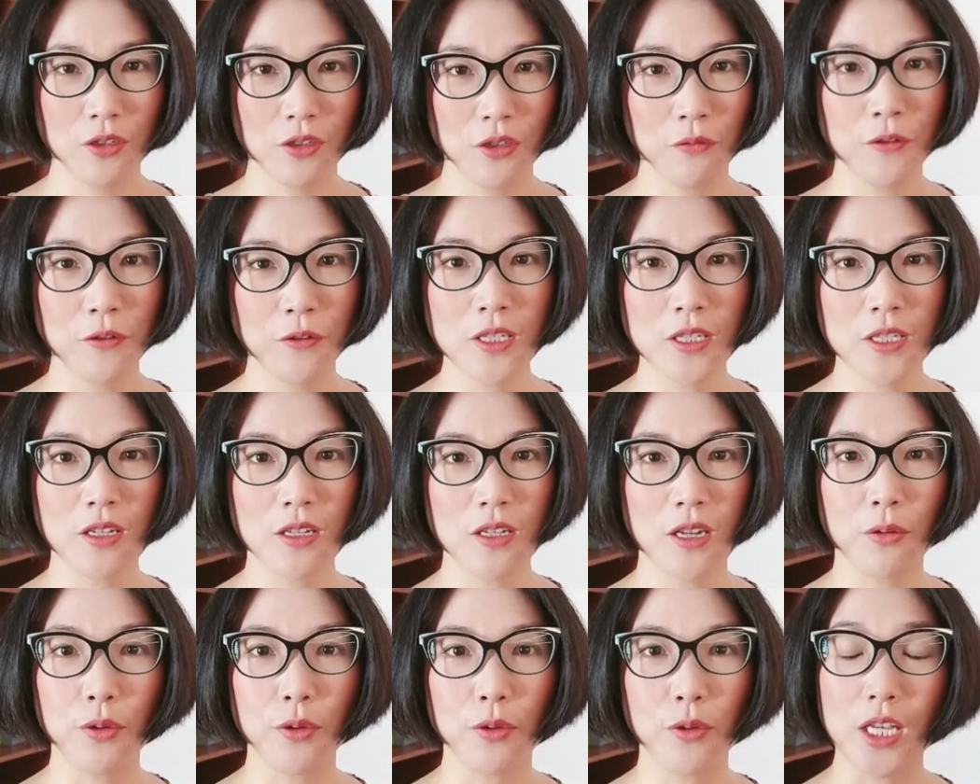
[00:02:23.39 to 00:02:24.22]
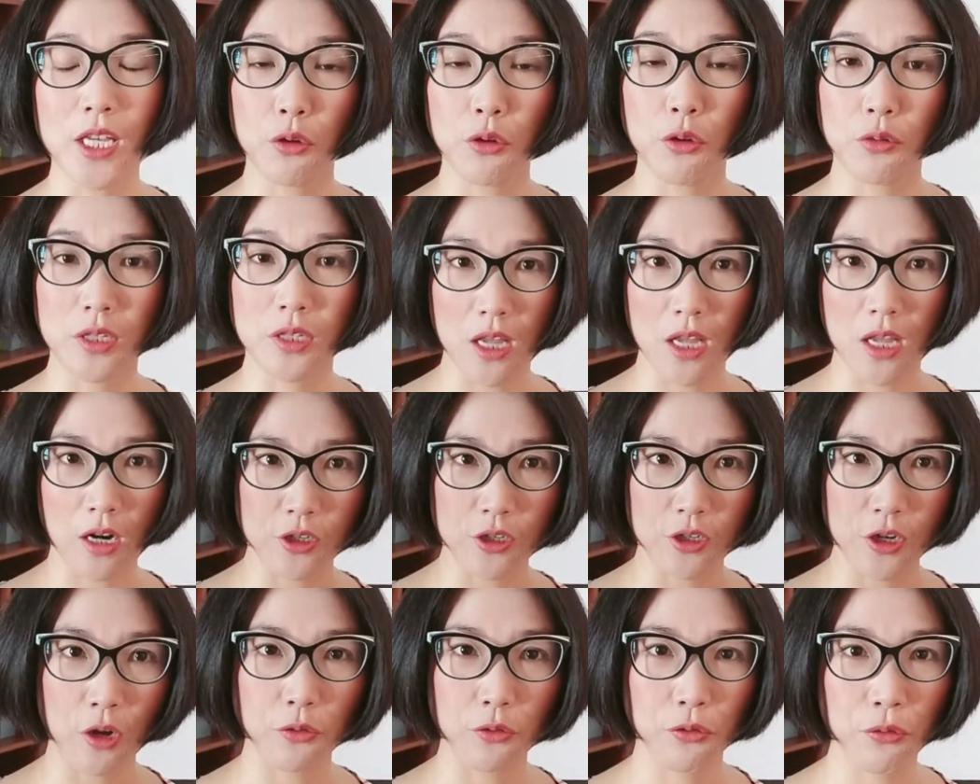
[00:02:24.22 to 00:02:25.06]
So firstly, we need to
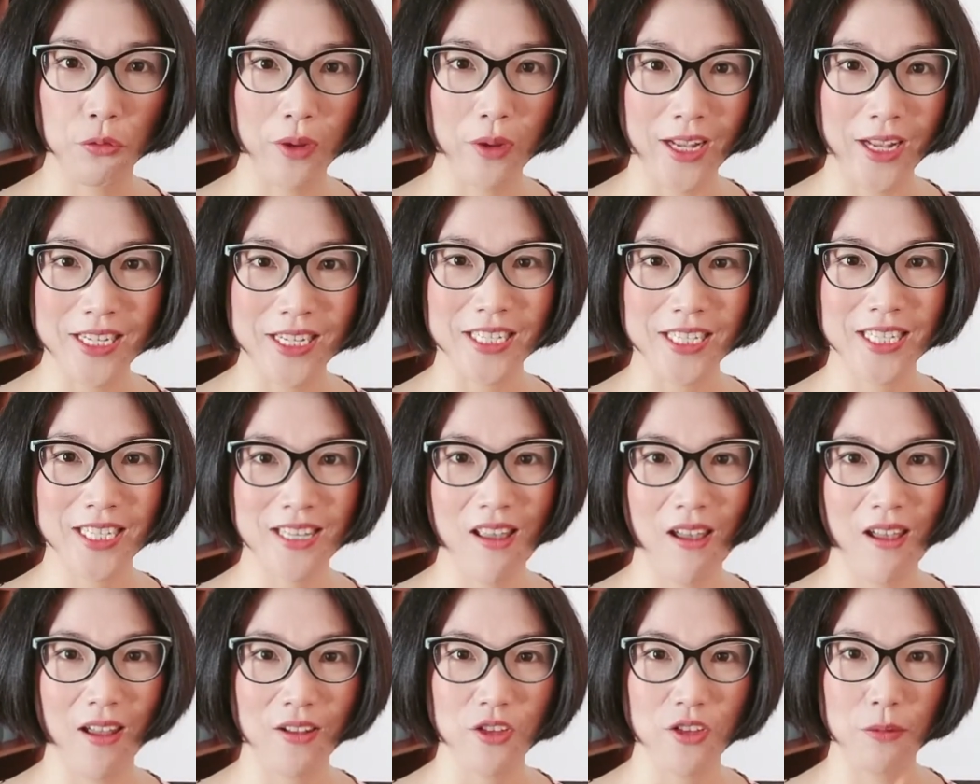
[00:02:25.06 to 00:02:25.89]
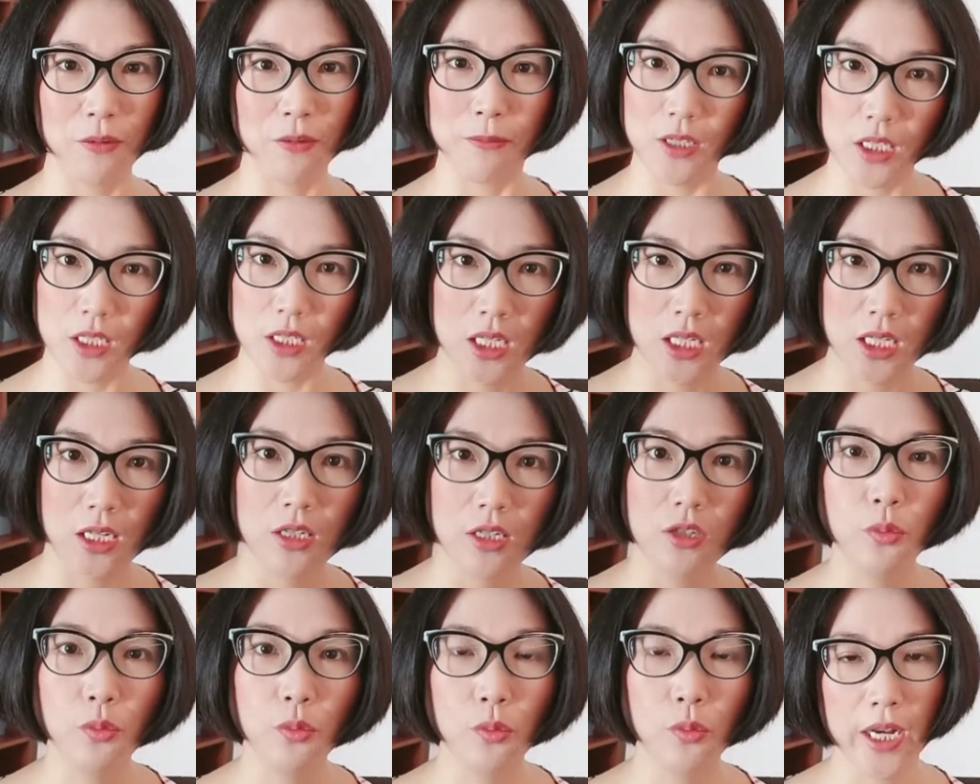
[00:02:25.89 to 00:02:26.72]
start out to understand the business.